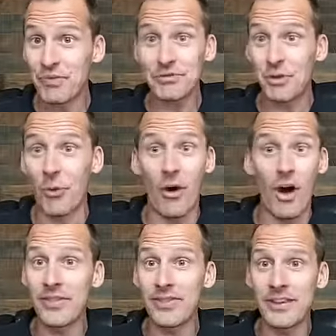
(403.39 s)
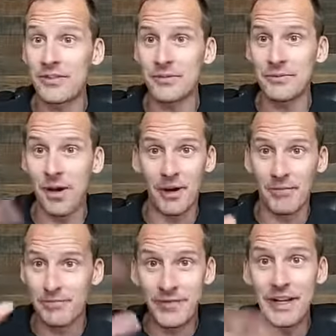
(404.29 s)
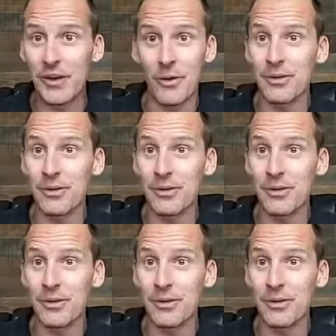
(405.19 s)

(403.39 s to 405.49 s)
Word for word: So on this uh, video,